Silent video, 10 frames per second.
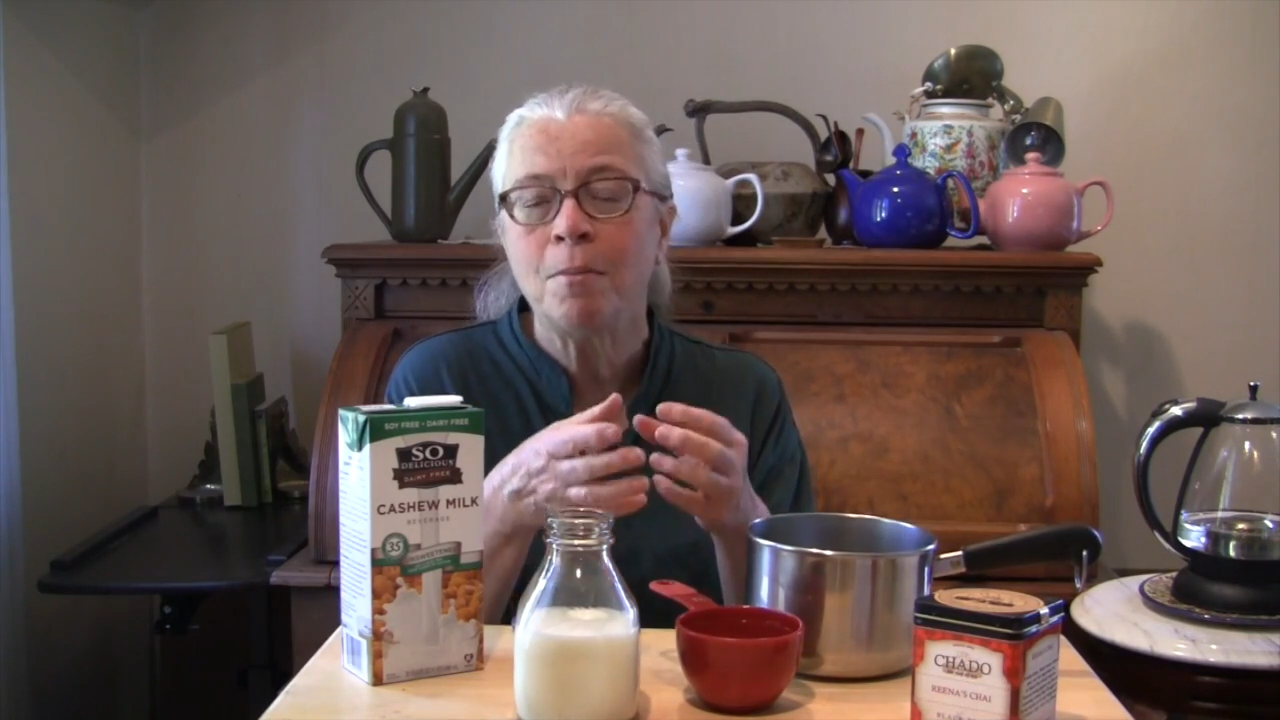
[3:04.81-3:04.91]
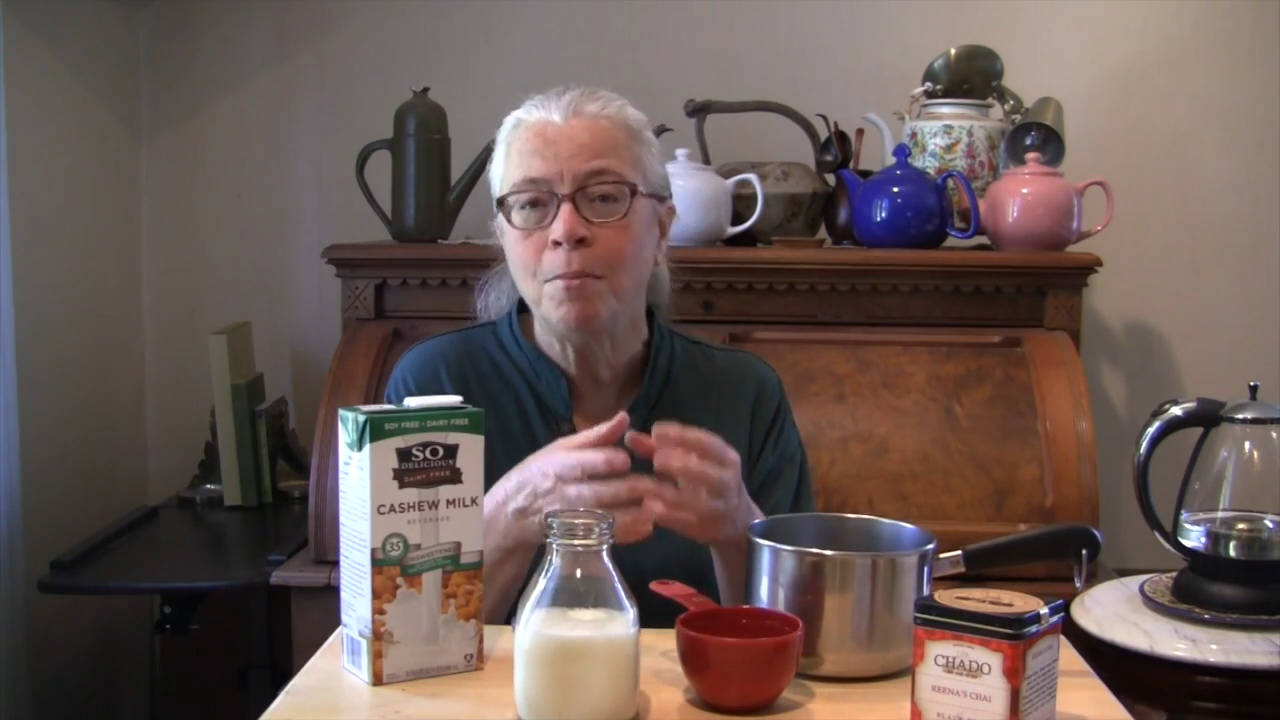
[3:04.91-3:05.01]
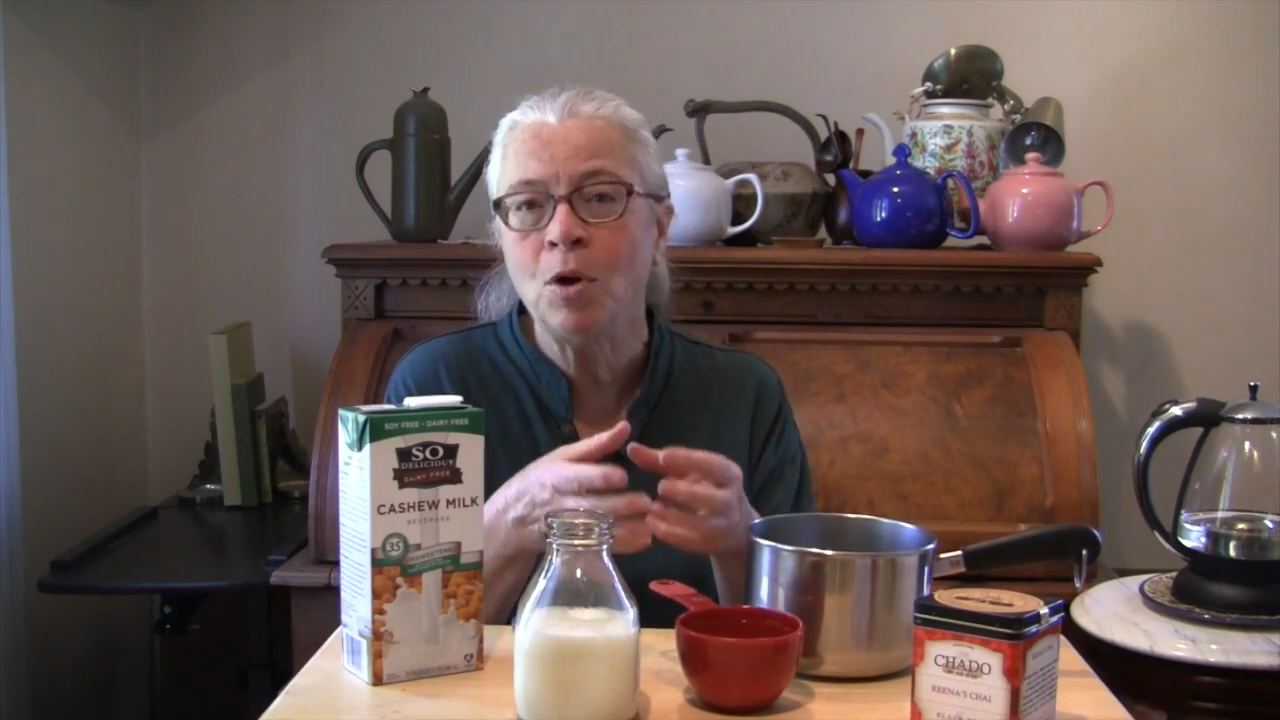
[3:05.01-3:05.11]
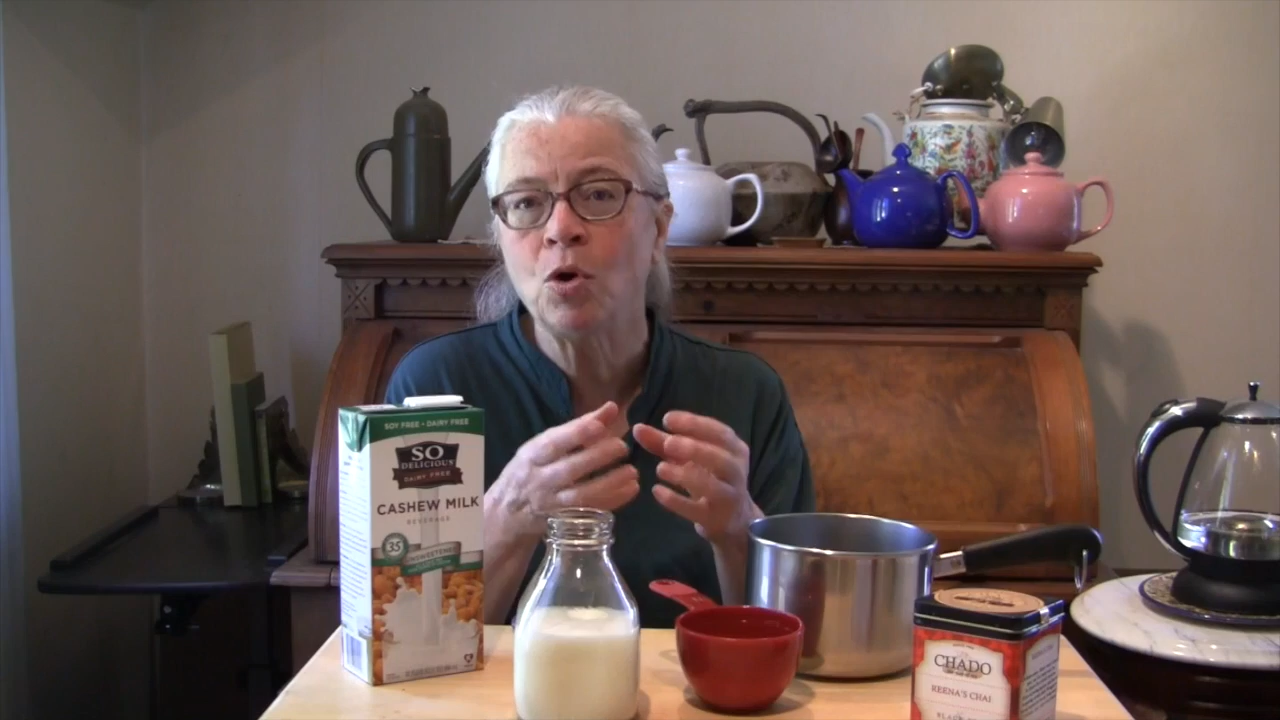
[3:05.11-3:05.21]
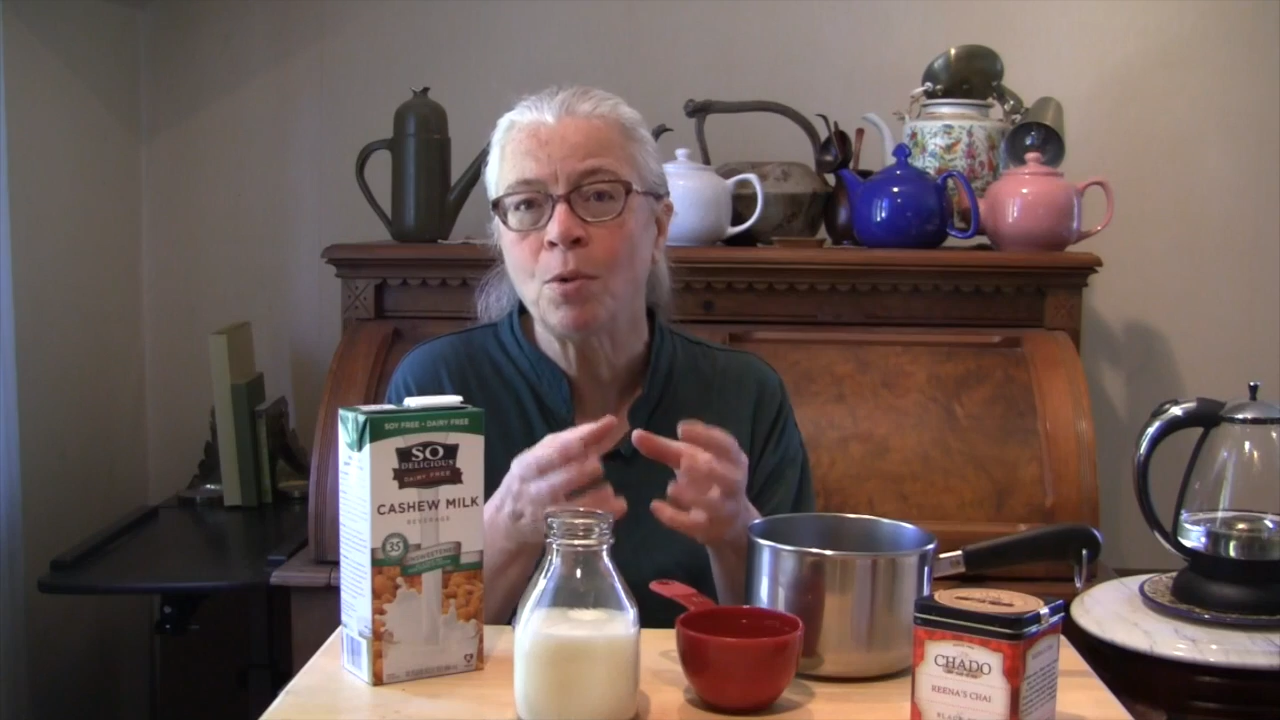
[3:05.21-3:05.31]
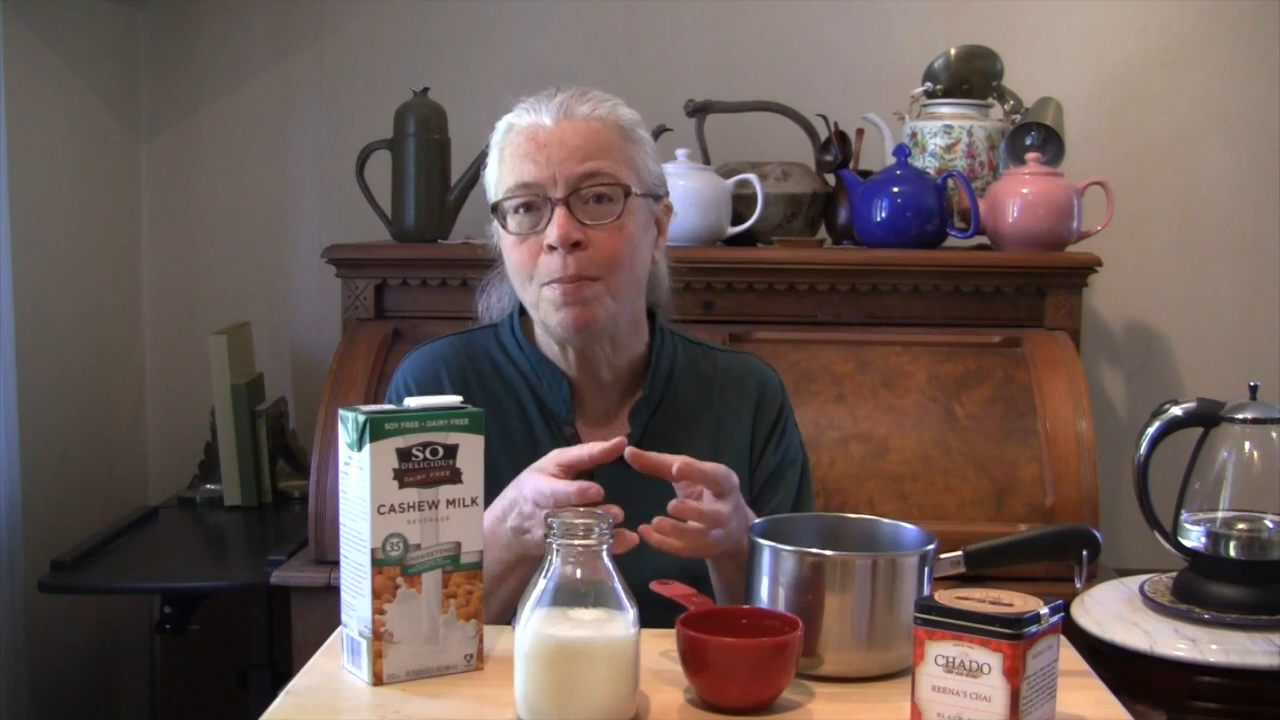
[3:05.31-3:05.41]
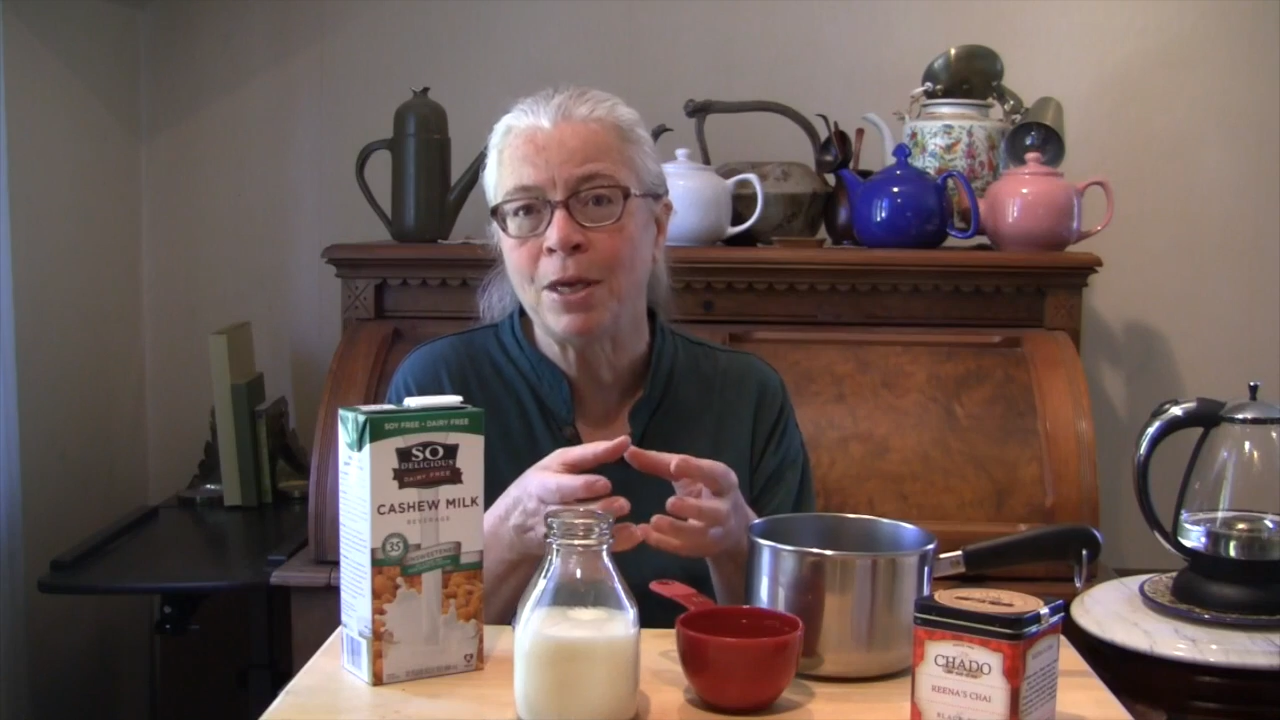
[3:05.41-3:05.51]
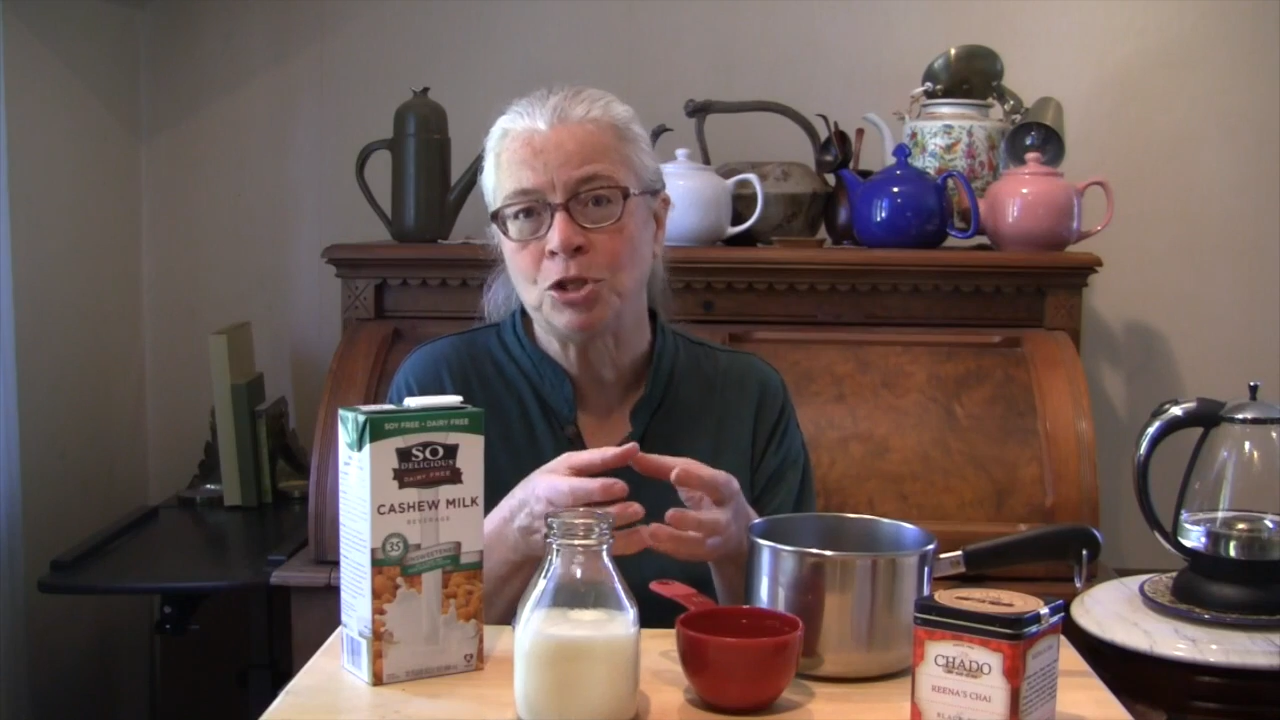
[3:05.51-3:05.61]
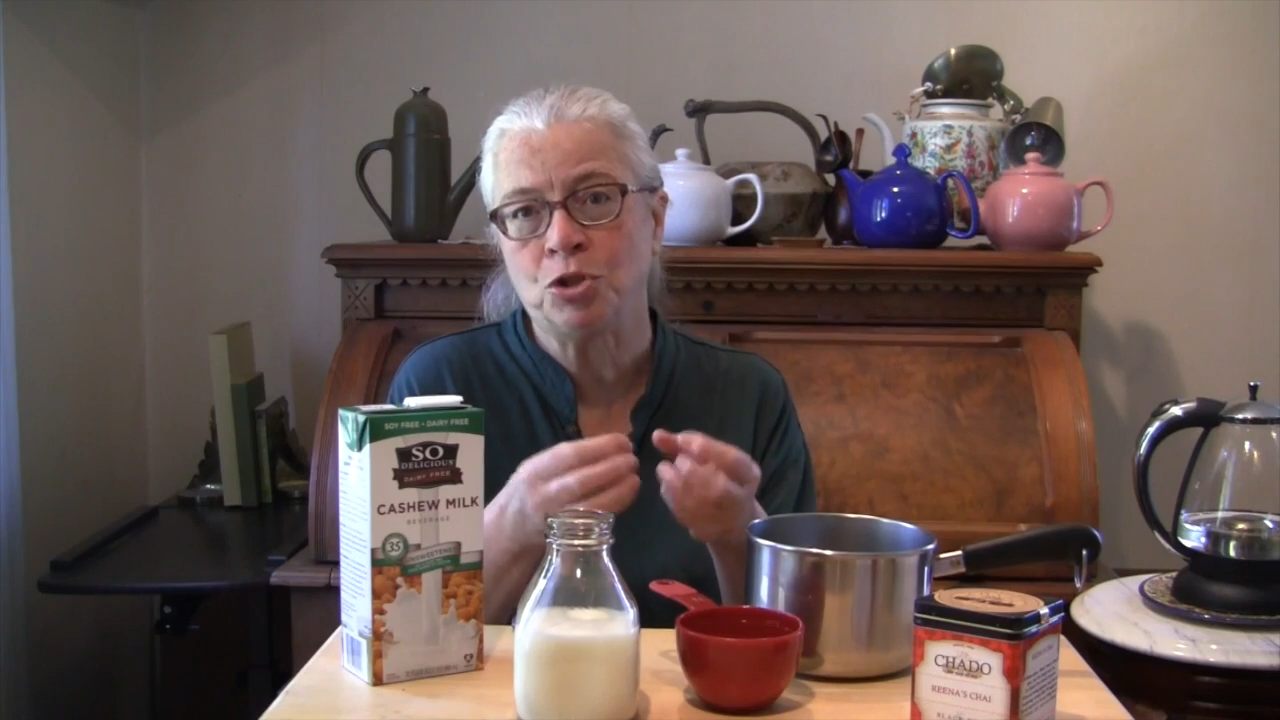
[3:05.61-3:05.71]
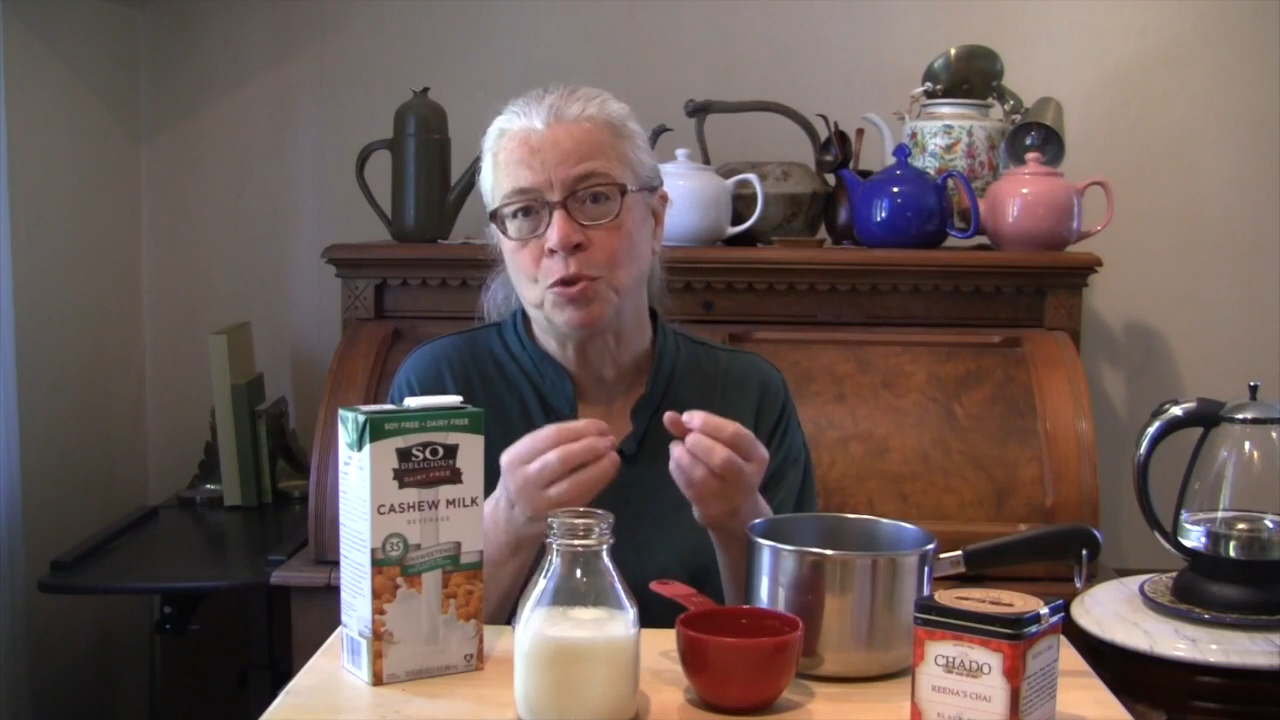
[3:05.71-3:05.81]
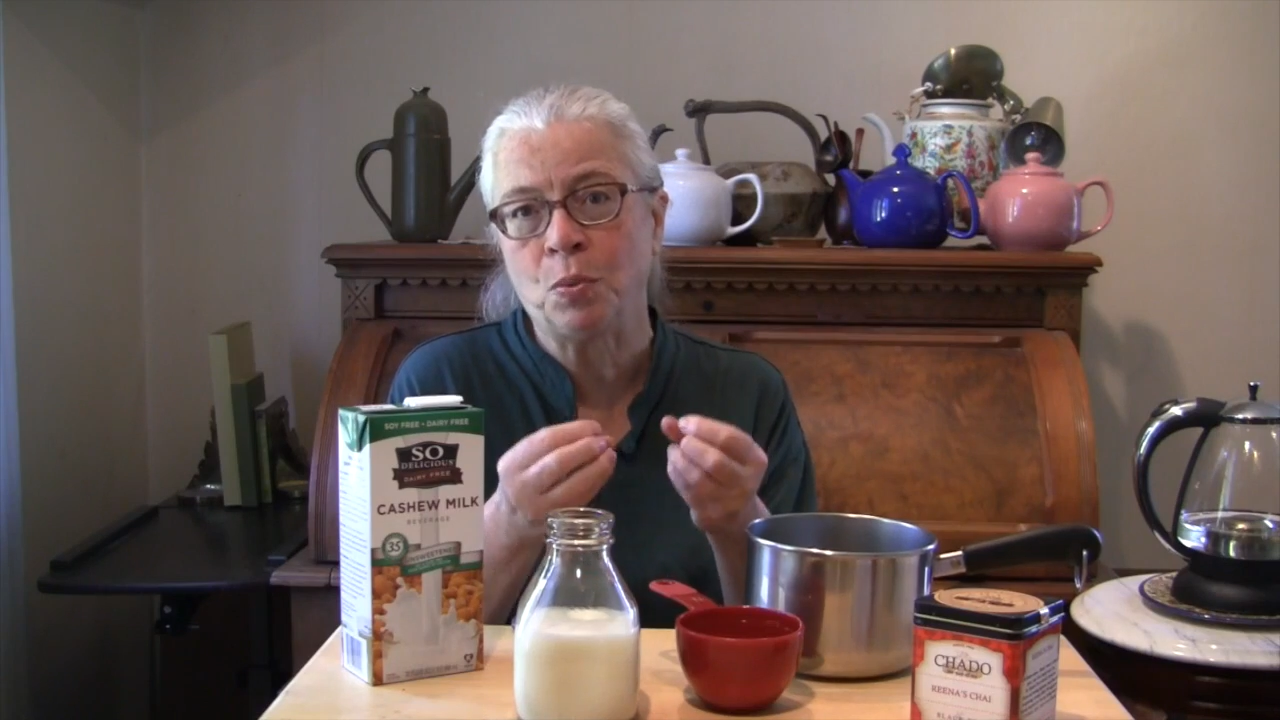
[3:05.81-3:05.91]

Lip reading: milk mixture,